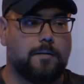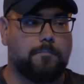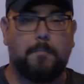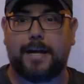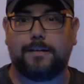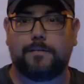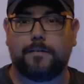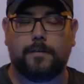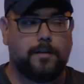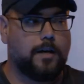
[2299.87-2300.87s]
might,
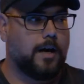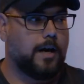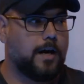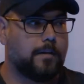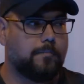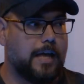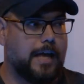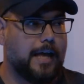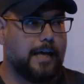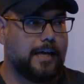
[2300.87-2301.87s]

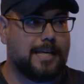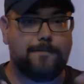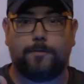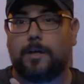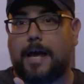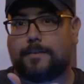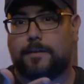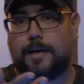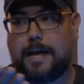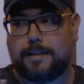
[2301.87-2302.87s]
and even at
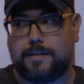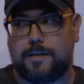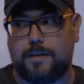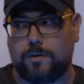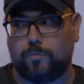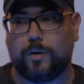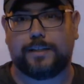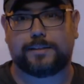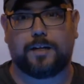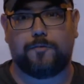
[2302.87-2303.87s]
the
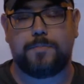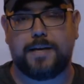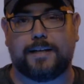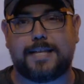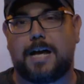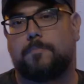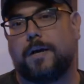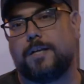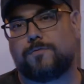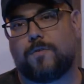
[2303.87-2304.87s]
risk of being attacked
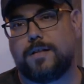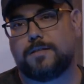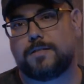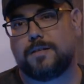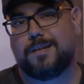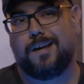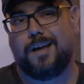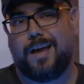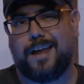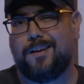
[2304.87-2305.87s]
by his friends,
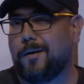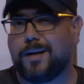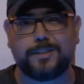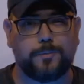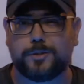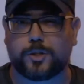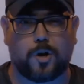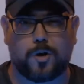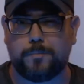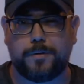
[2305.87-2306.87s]
and not because he was
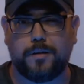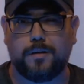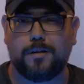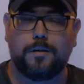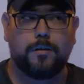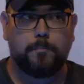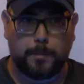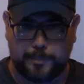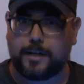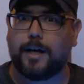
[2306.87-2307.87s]
charmed,
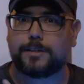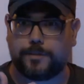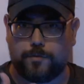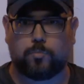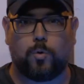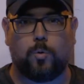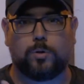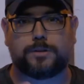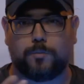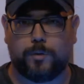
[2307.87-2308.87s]
but because of the
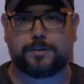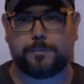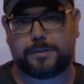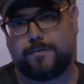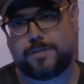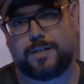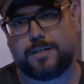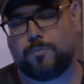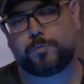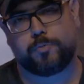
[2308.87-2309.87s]
rolls and the wisdom saves that he
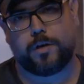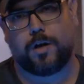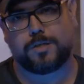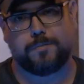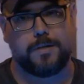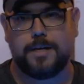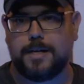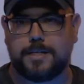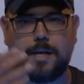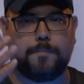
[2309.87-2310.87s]
did was pretty awesome.
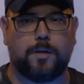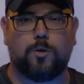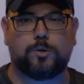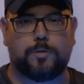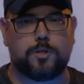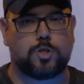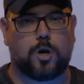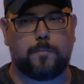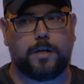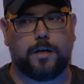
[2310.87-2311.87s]
Same thing goes with the
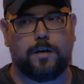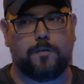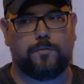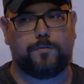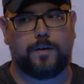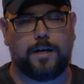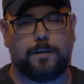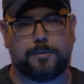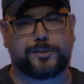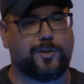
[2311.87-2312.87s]
charming of
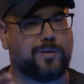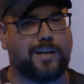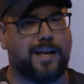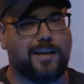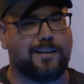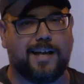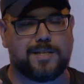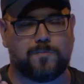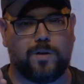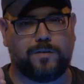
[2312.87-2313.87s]
Muskoka and
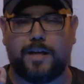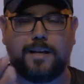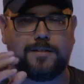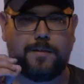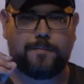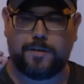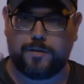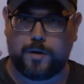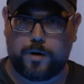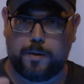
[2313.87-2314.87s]
Esmeralda. Anytime
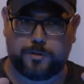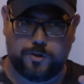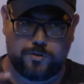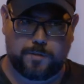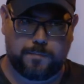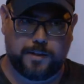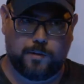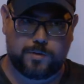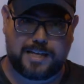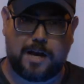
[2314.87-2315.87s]
they were able to do something
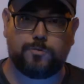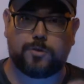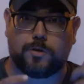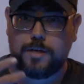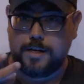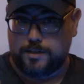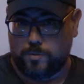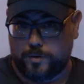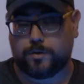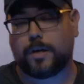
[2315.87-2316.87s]
that was counter
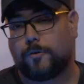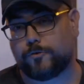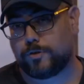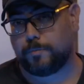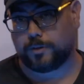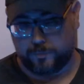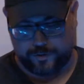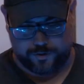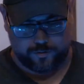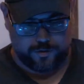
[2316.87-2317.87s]
to what their character typically
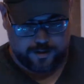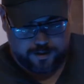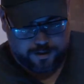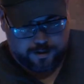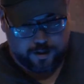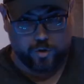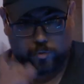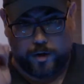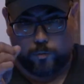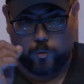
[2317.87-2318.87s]
would do.
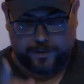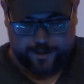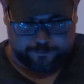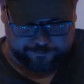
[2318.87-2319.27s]
Great role-playing.